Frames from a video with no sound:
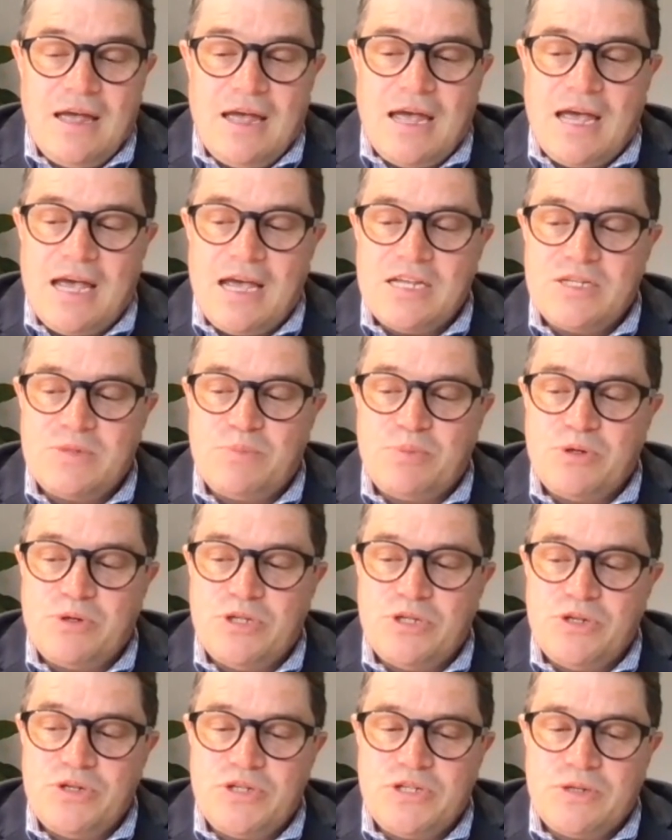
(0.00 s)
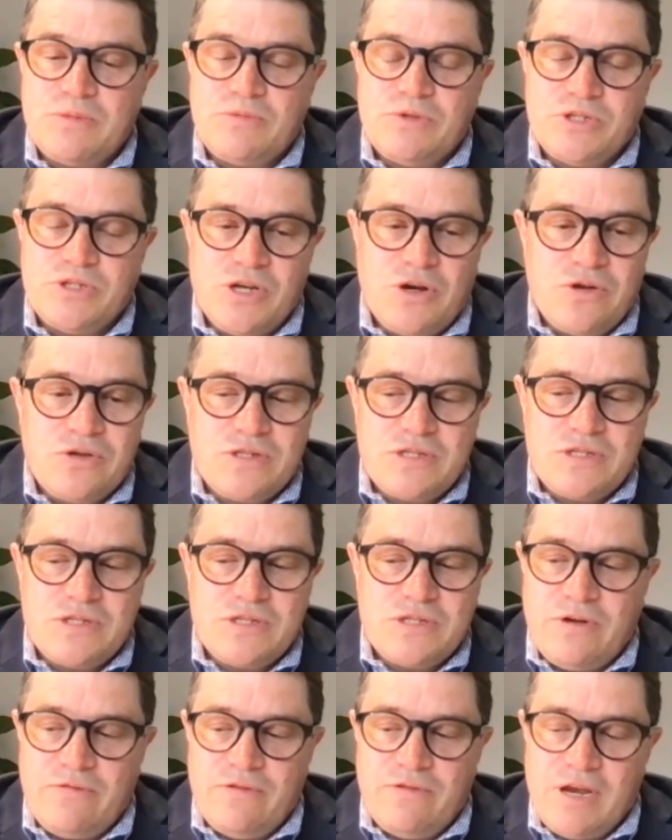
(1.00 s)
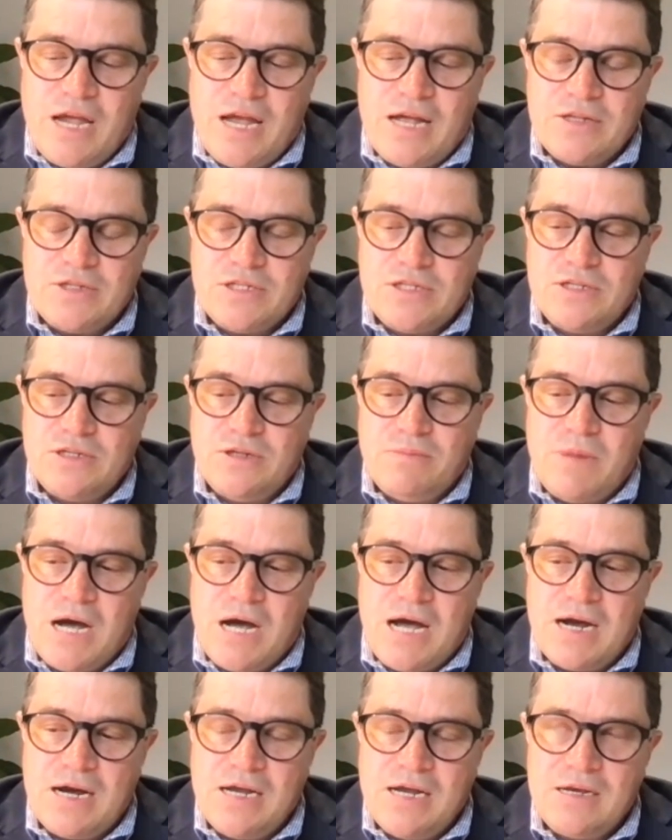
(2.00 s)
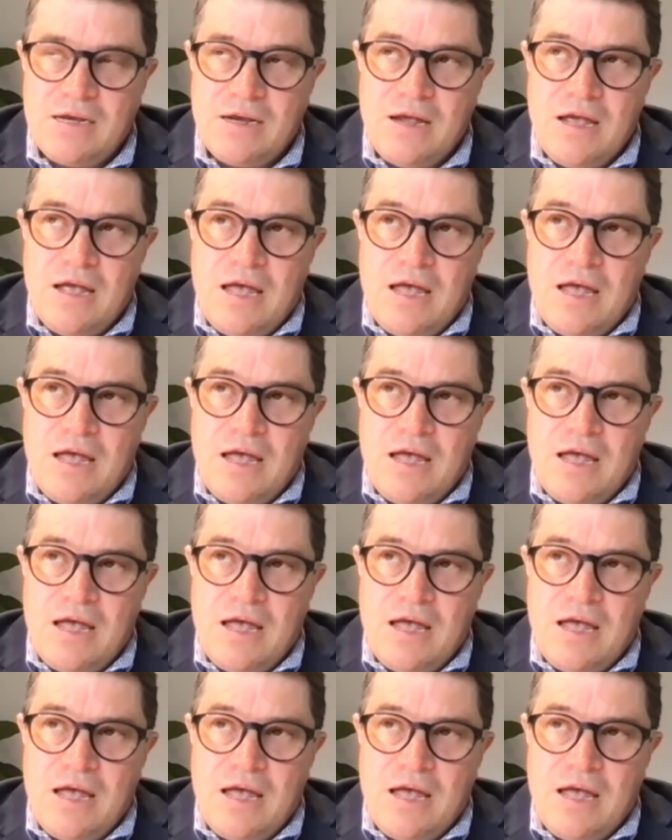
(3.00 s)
has produced some results that we've announced to the market.